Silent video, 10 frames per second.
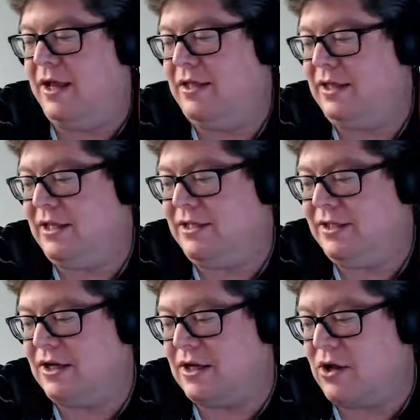and, this
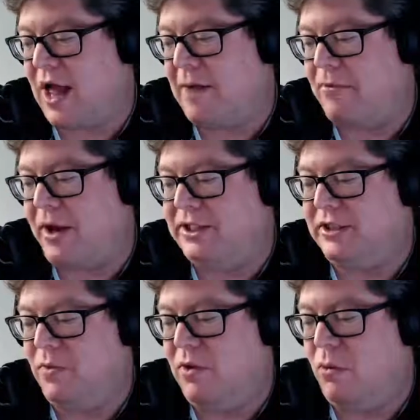is a
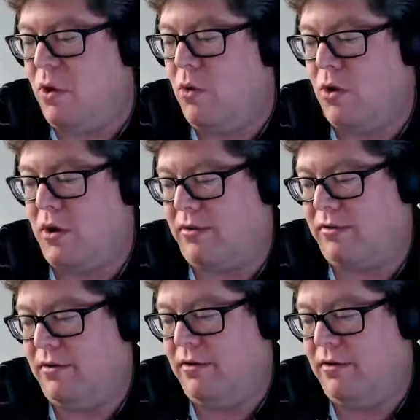collaboration with Woolworth,